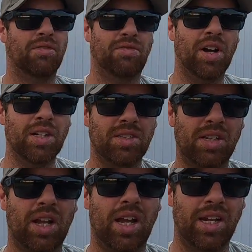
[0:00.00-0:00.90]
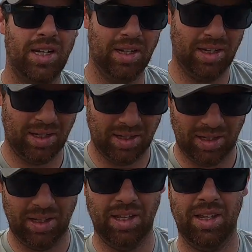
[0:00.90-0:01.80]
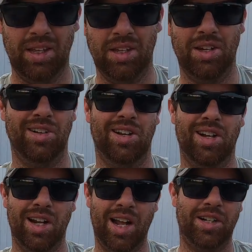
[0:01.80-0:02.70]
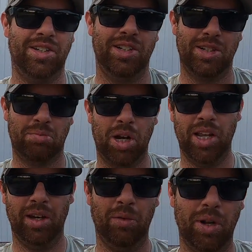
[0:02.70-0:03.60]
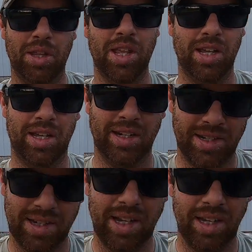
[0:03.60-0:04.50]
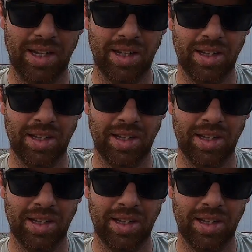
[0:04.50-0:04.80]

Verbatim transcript: Fungicide, you're not actually spraying what you can see.